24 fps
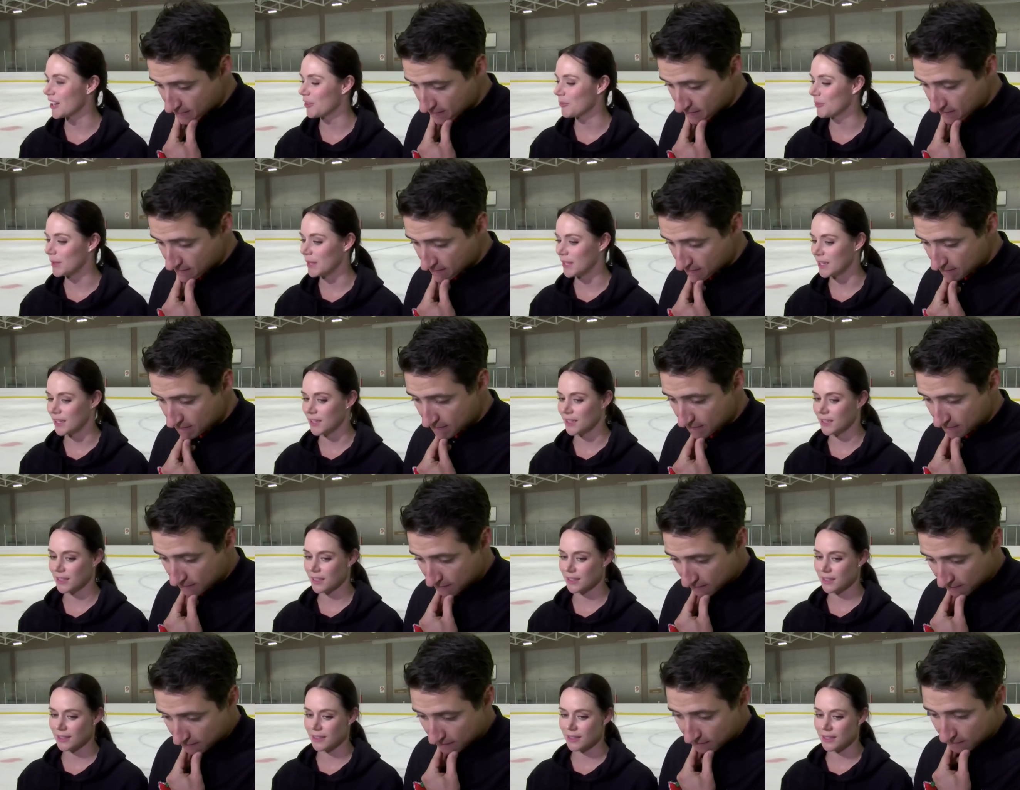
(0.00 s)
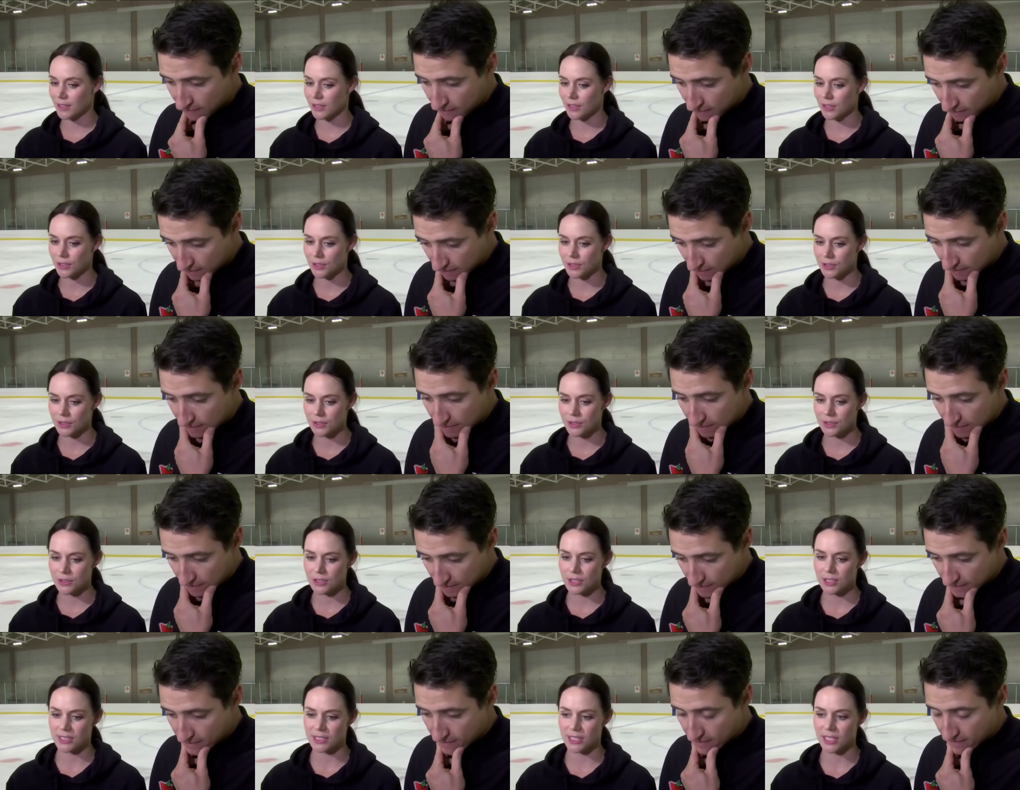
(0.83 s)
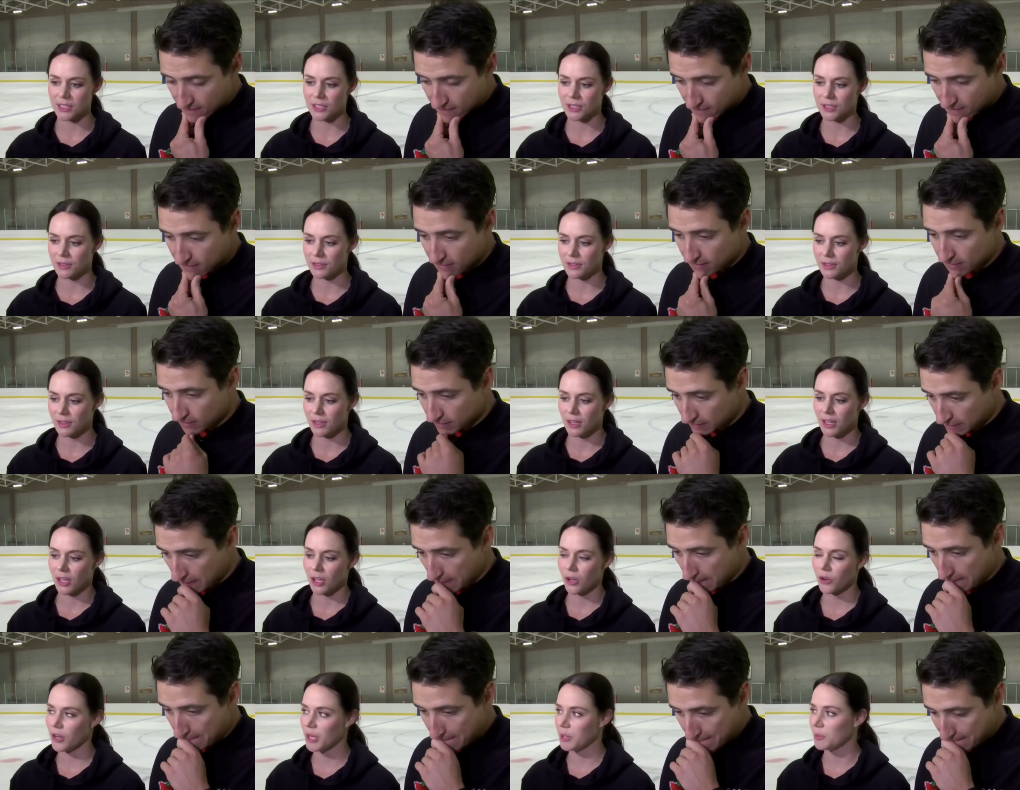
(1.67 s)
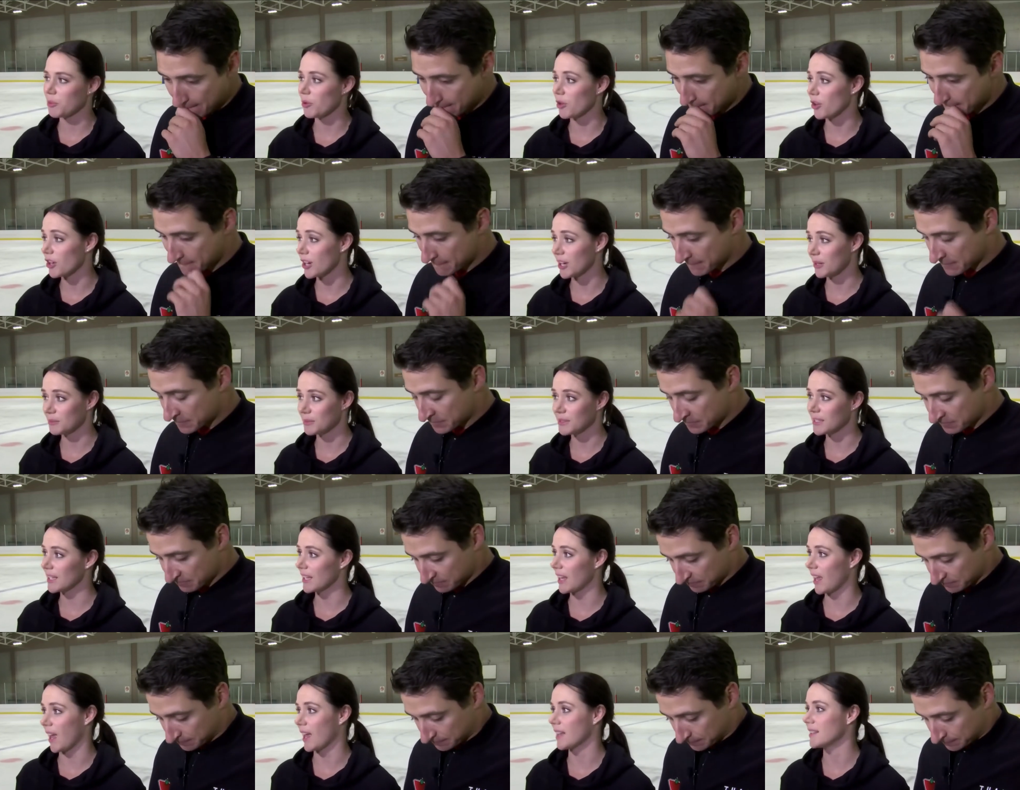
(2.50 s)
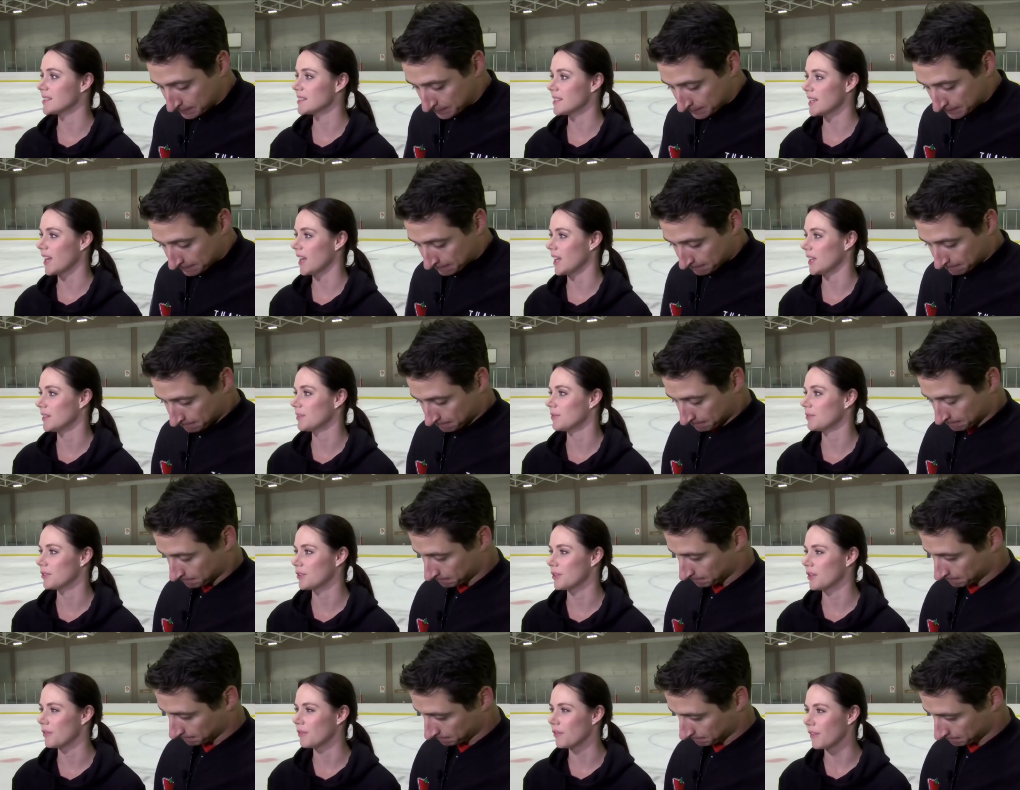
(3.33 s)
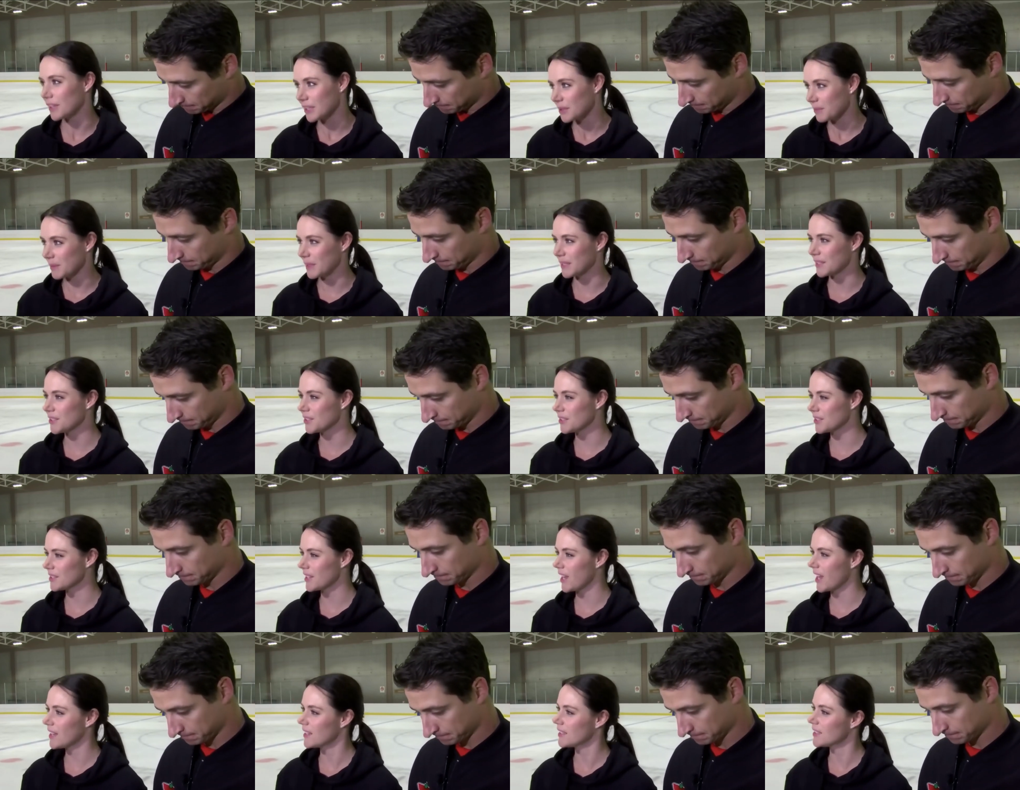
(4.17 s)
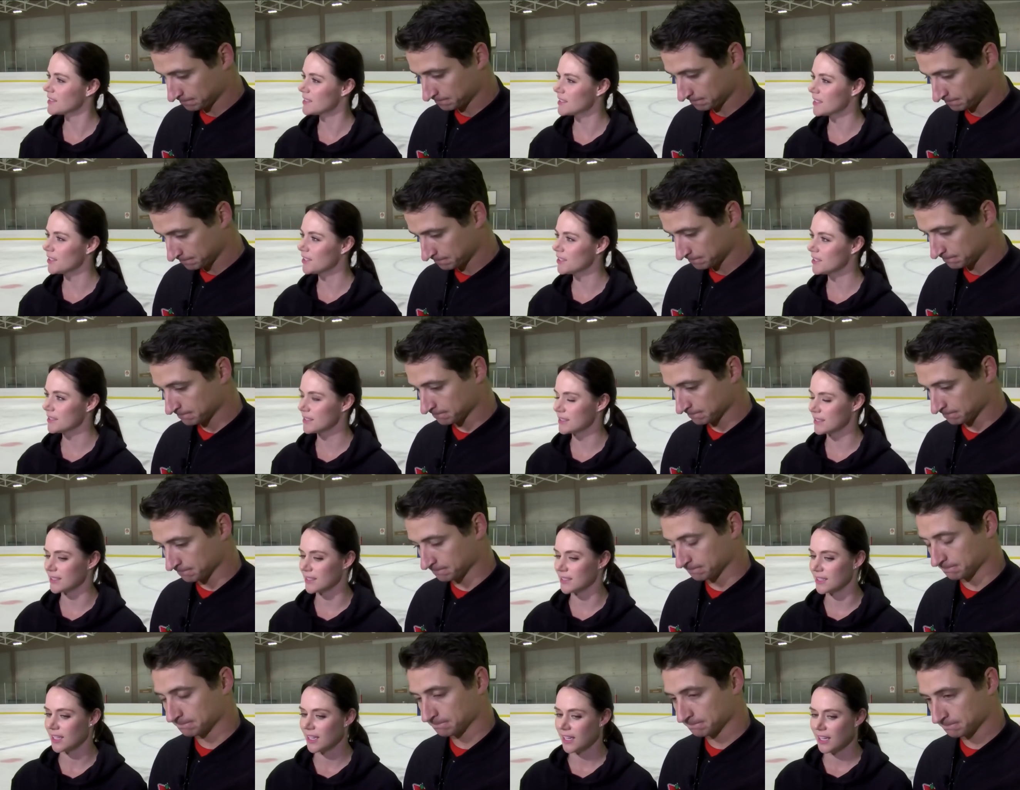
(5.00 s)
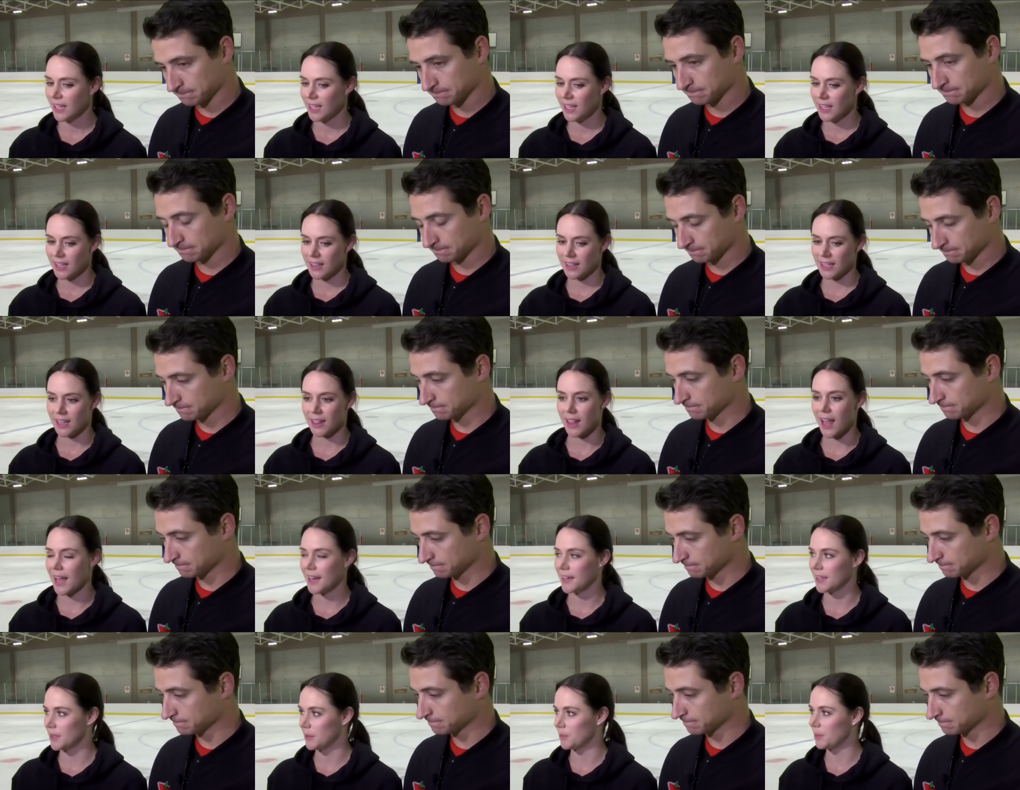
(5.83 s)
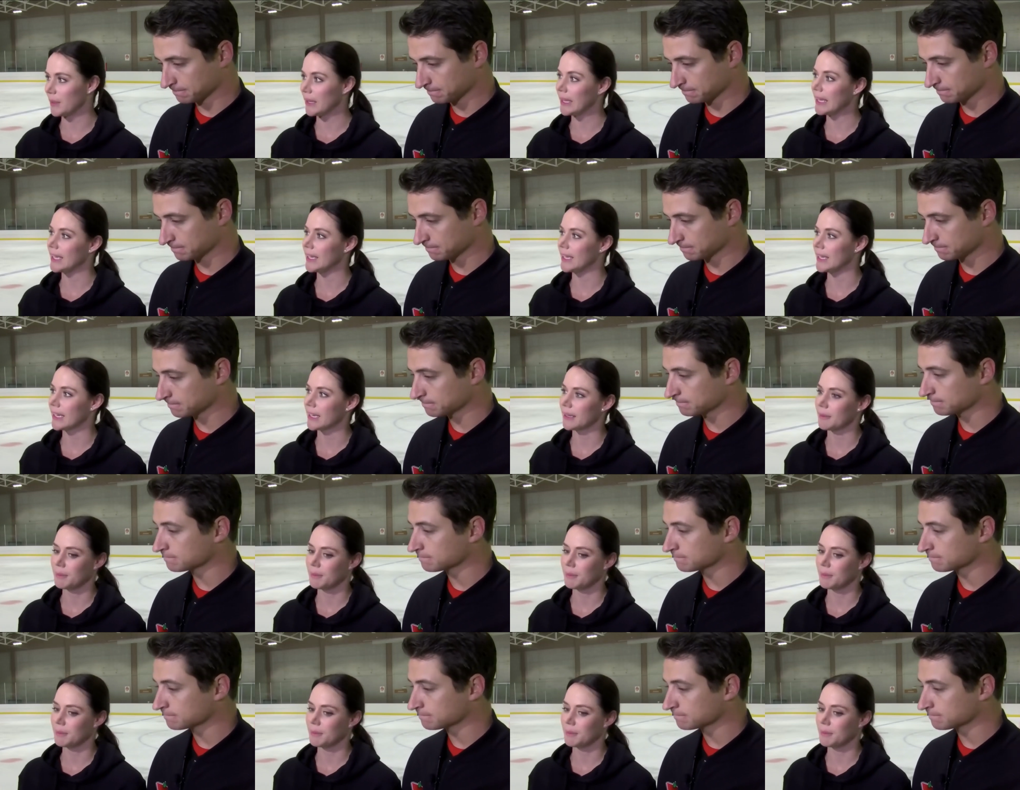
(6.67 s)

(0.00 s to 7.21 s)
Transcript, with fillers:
Speaker 1: I mean, they're just such great programs like CanSkate for the fundamental skating skills. Mm -hmm. and, mm-hmm the glide of the blade.